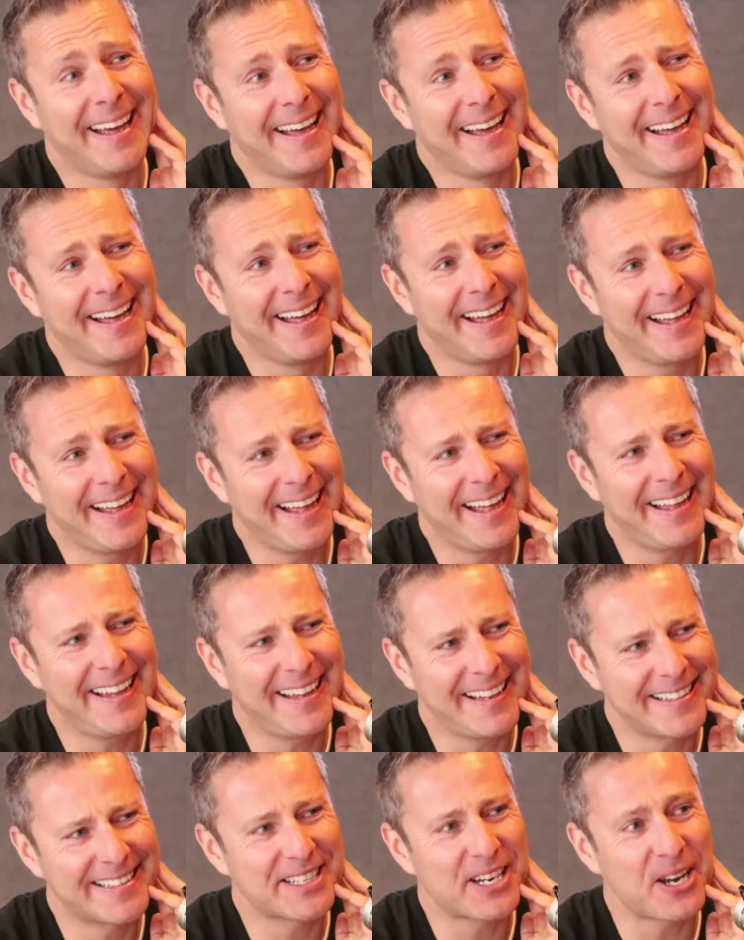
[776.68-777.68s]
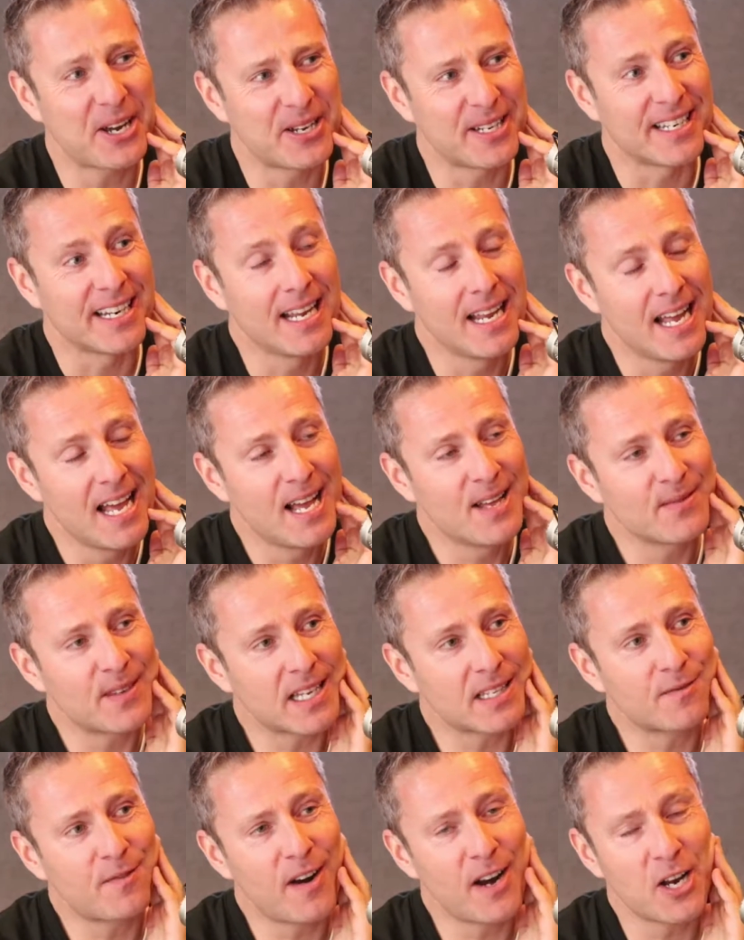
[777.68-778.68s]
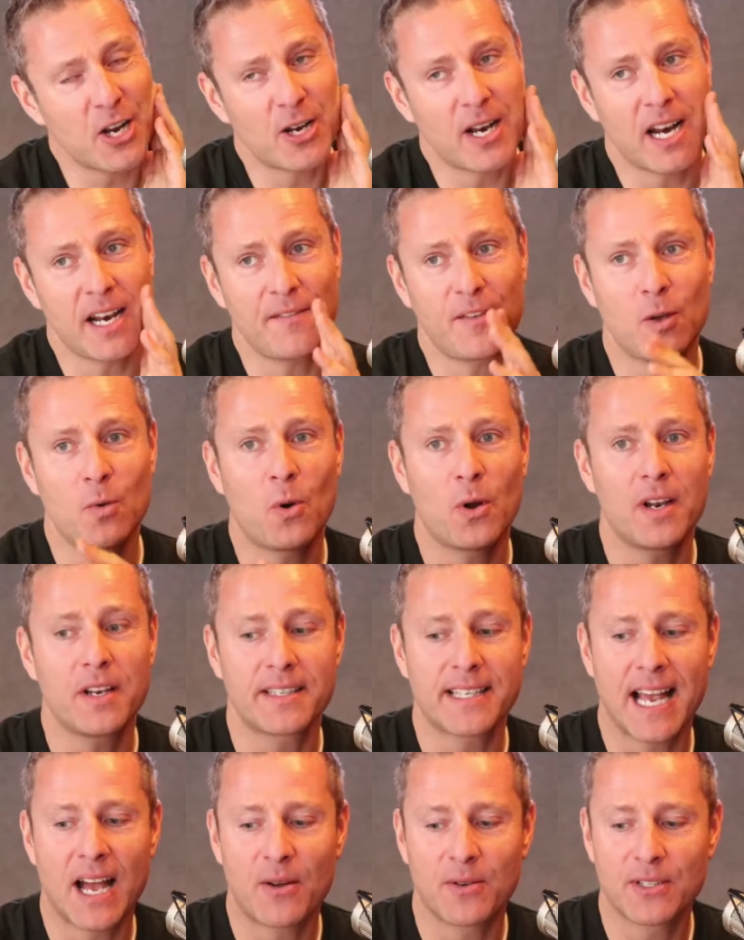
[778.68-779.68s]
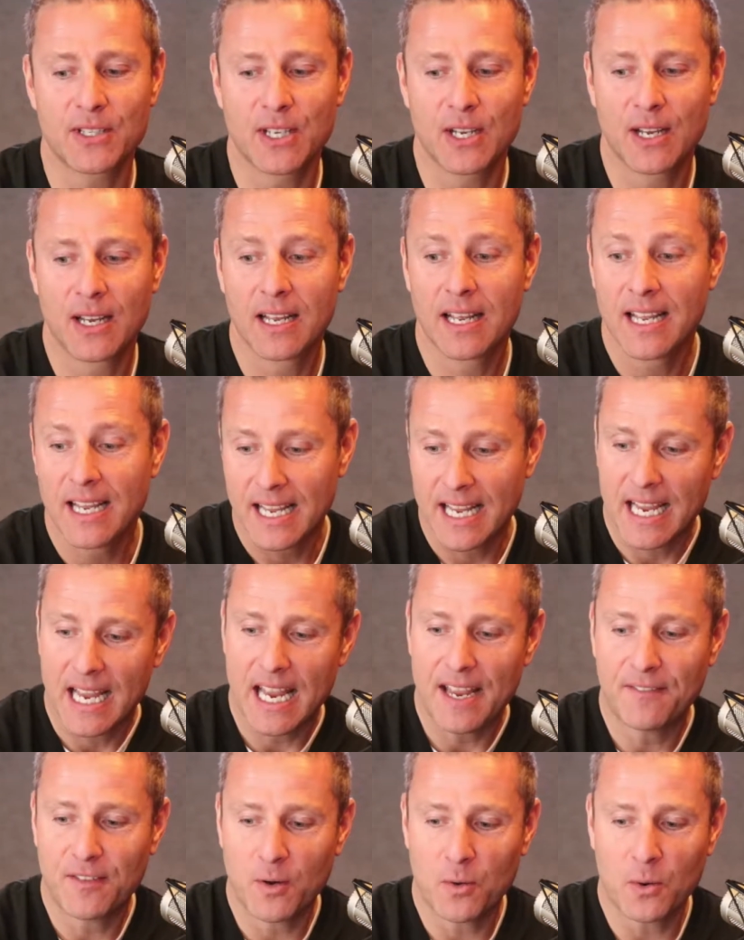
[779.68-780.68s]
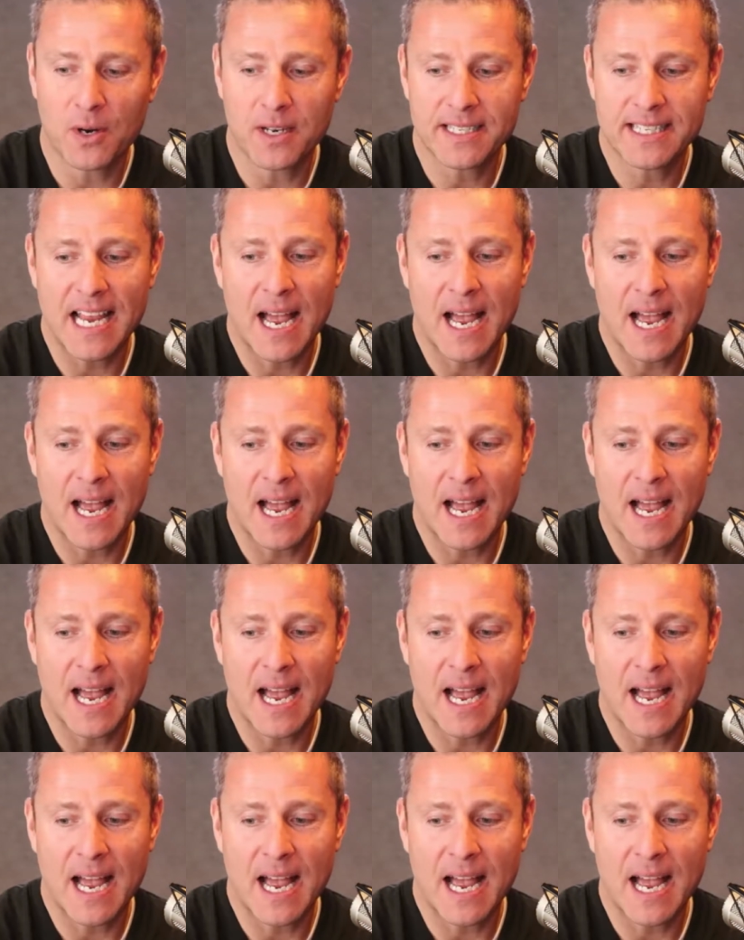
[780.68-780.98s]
That's good. That's very good. And if you want to